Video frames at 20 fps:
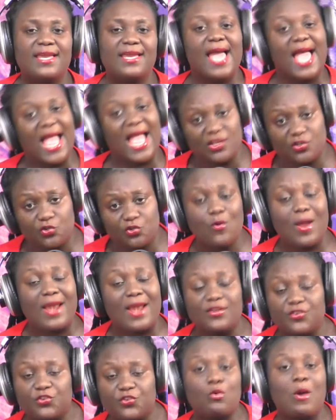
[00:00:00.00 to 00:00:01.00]

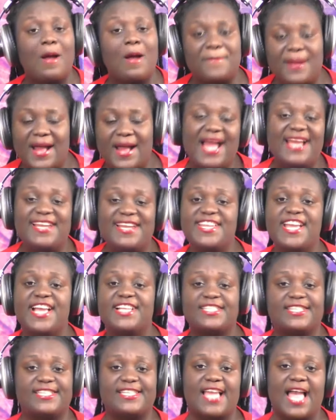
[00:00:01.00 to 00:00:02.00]
eswane shwa pa ni
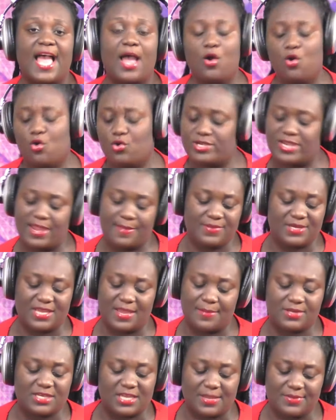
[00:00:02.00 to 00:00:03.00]
ehia oh
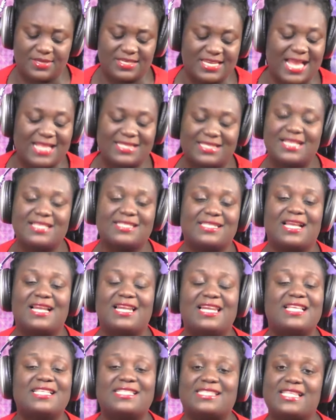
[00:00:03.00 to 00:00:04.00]
debi that is the
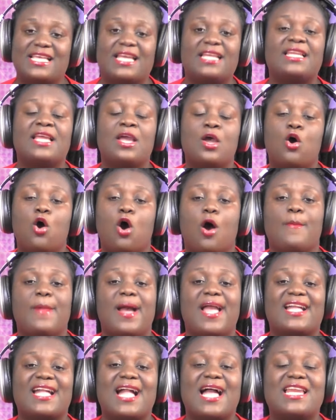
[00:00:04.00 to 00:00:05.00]
least thing oh
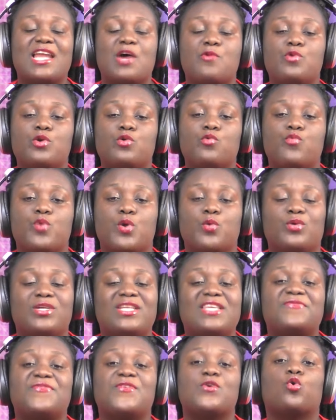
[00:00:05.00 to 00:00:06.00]
my god we
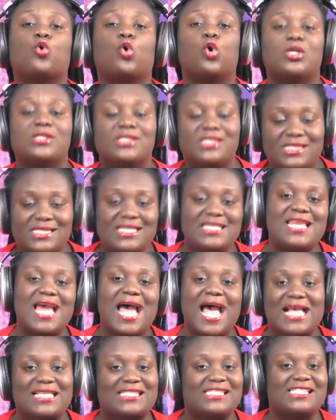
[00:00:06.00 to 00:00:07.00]
would even consider
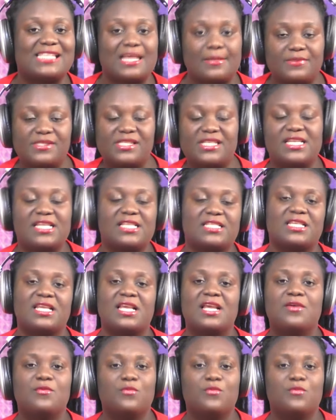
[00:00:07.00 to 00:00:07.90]
accepting it.